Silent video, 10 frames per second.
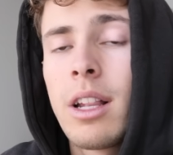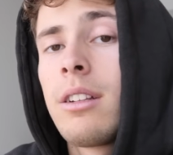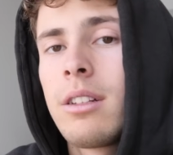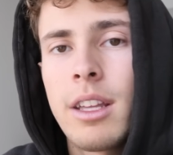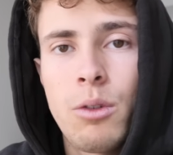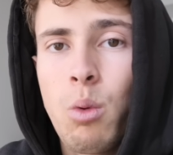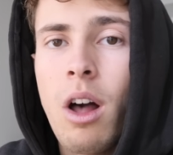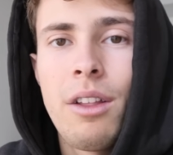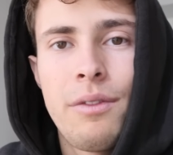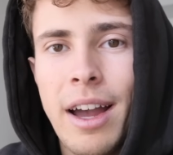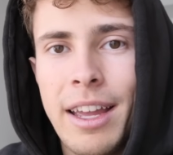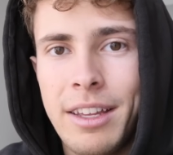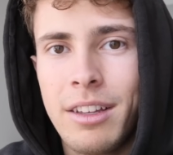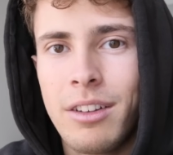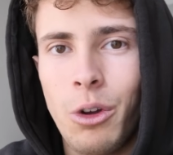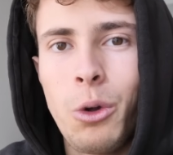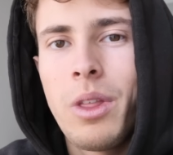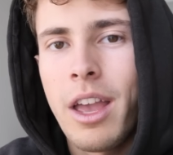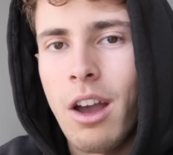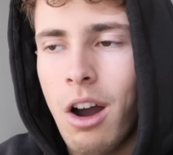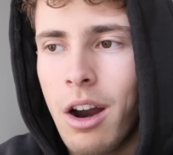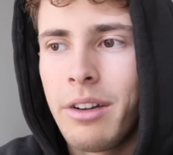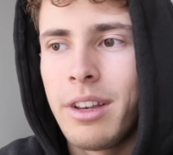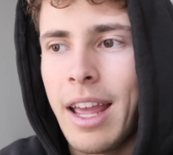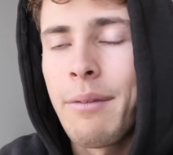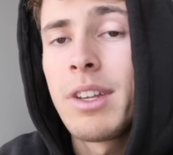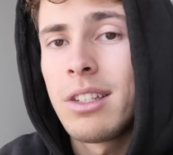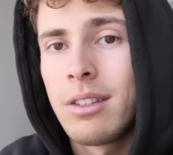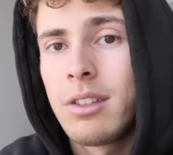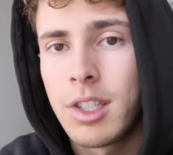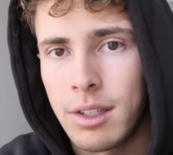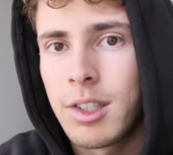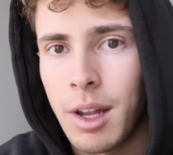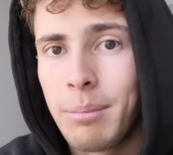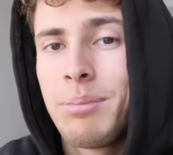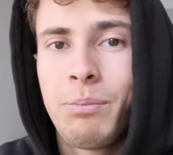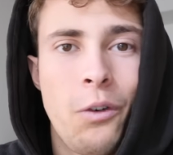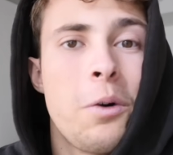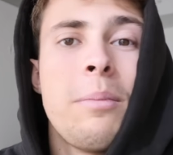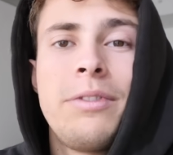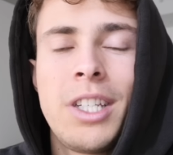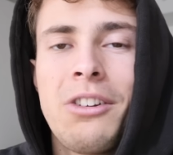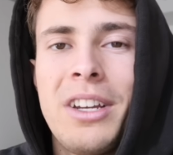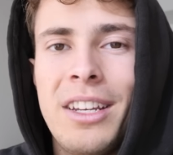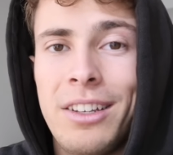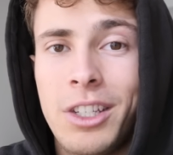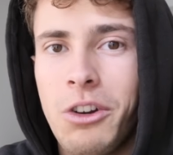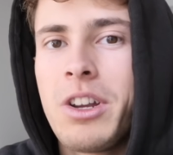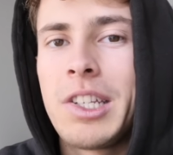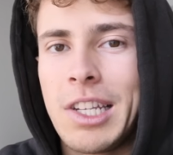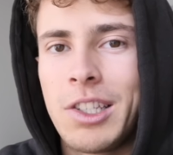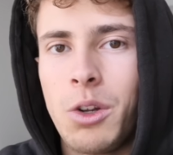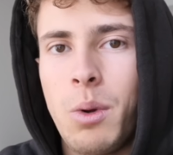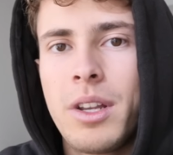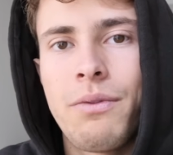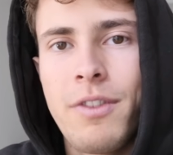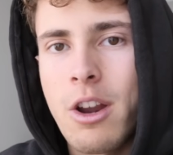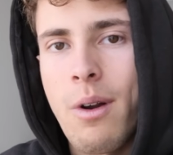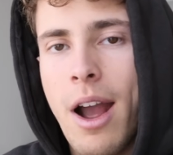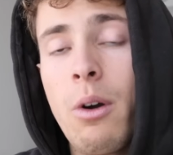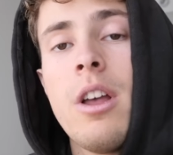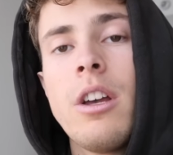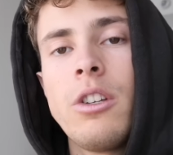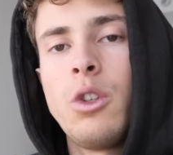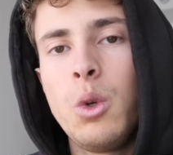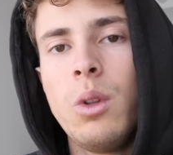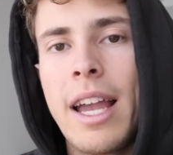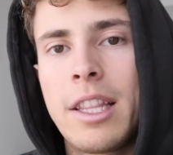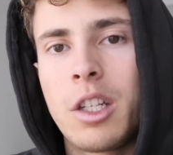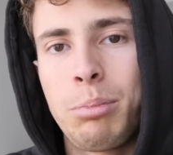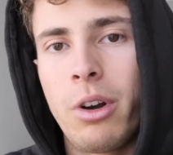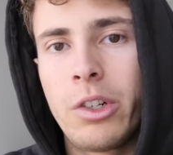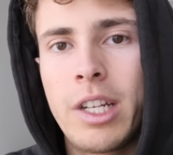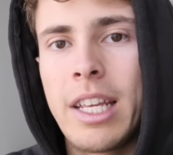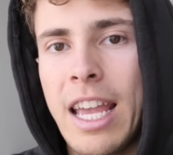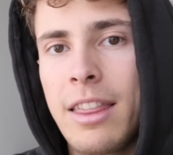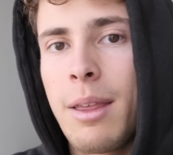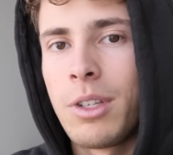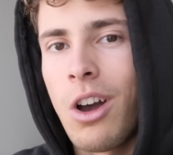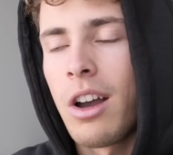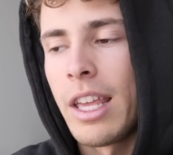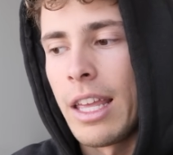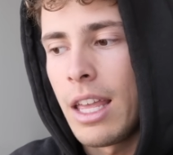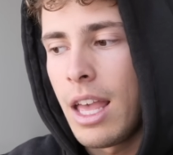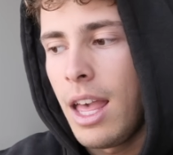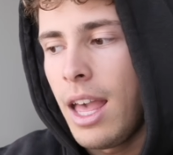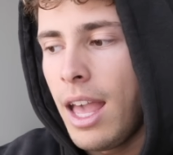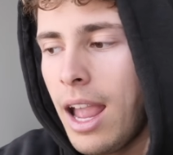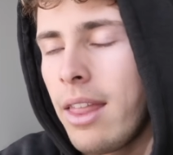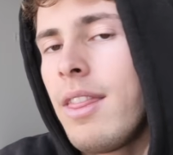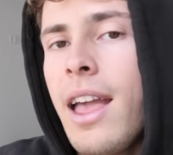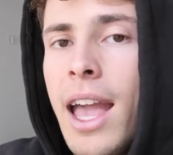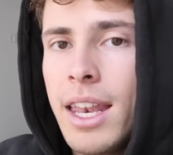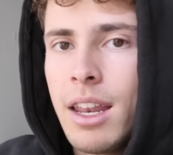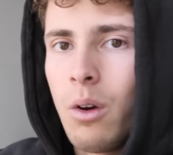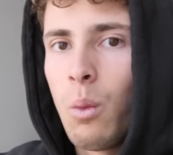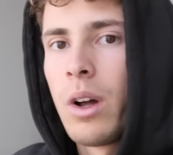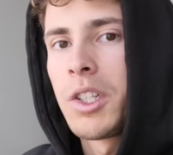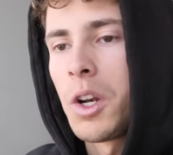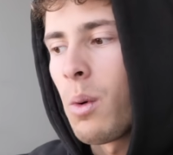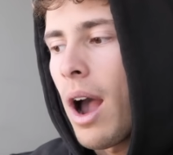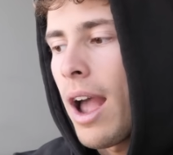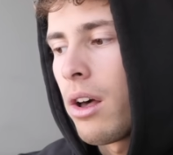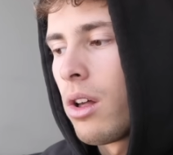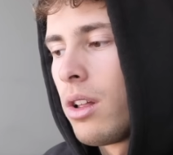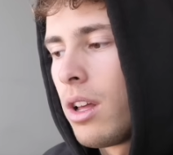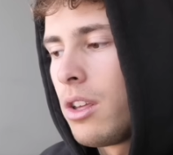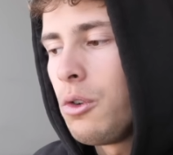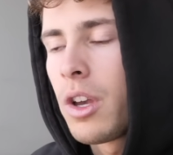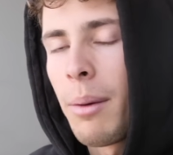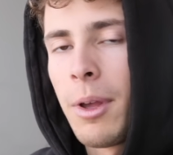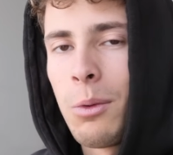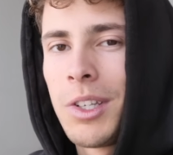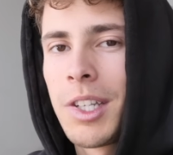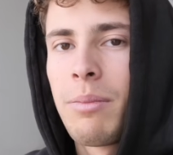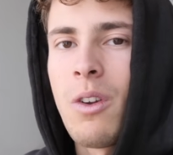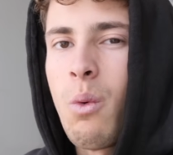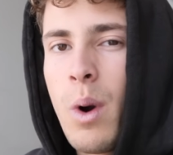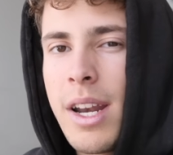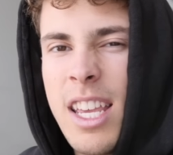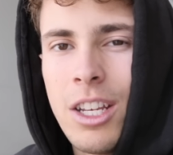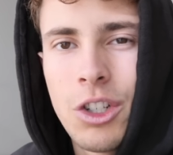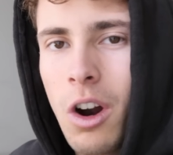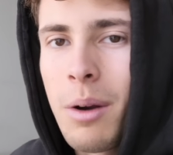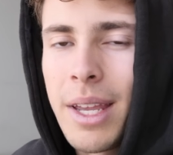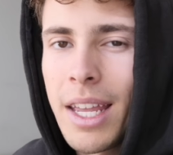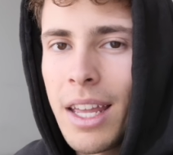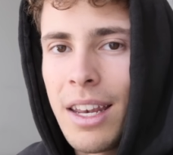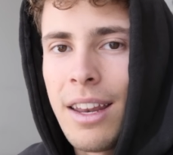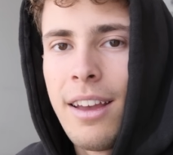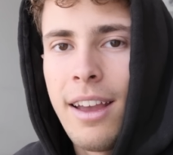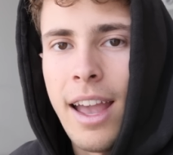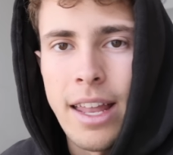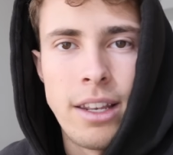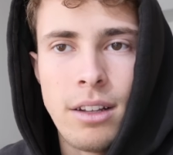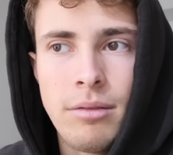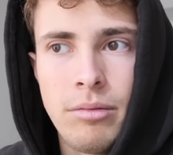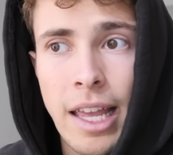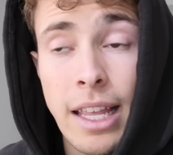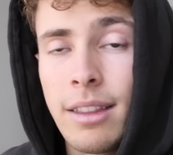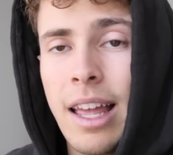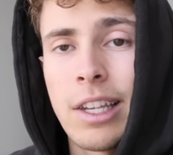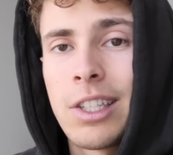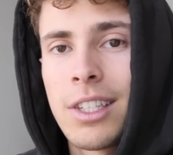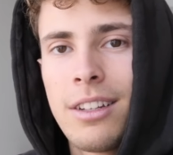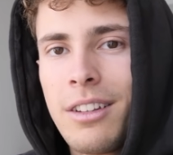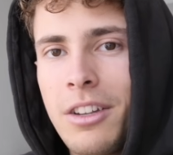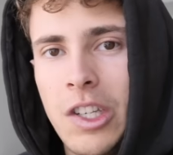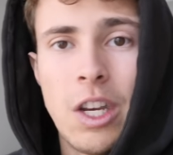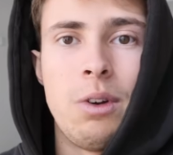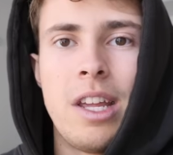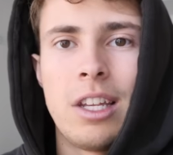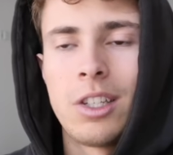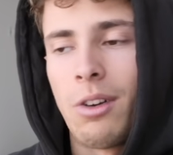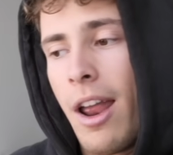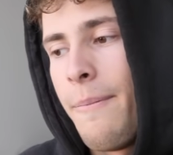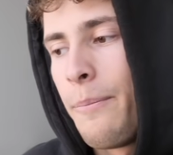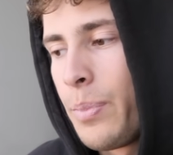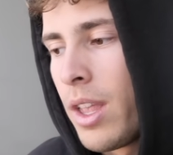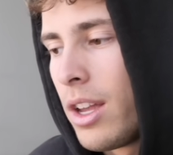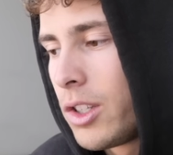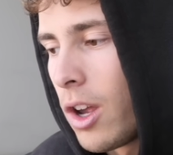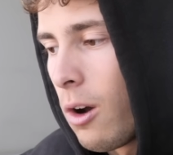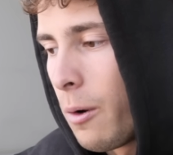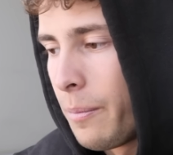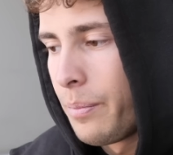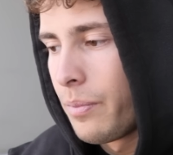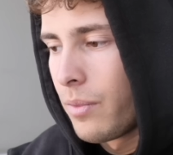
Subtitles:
like qualifying who they are and having some form of seriousness to it to figure out, do you like this person, and get them talking. And then once in a while, you come in with something witty, charming, and like less serious, right? So